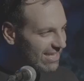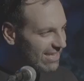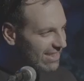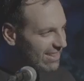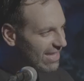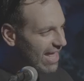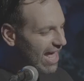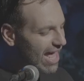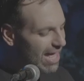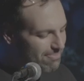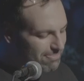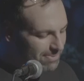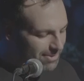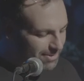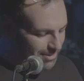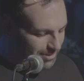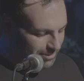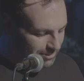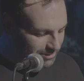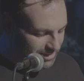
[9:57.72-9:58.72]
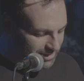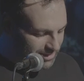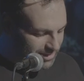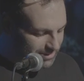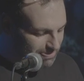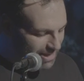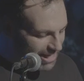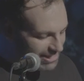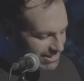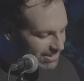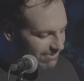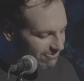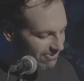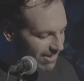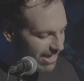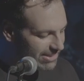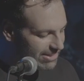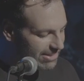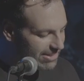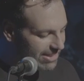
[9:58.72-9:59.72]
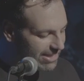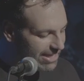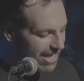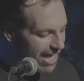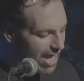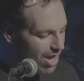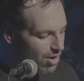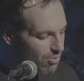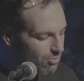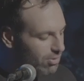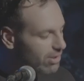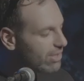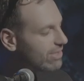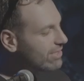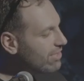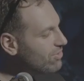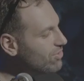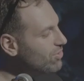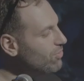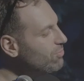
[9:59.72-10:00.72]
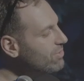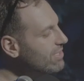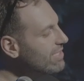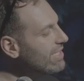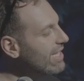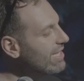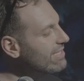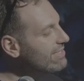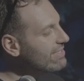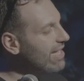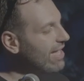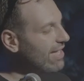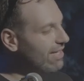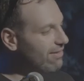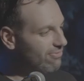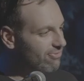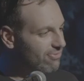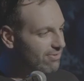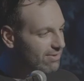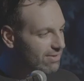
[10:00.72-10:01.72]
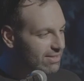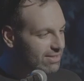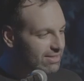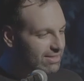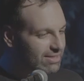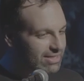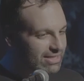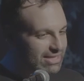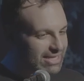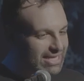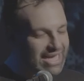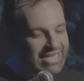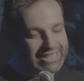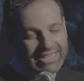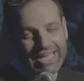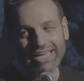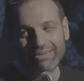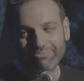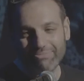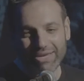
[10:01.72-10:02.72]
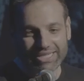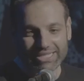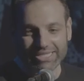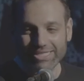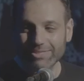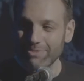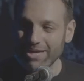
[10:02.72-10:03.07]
the lab coat specified that the cow worked at UCSF, and that made it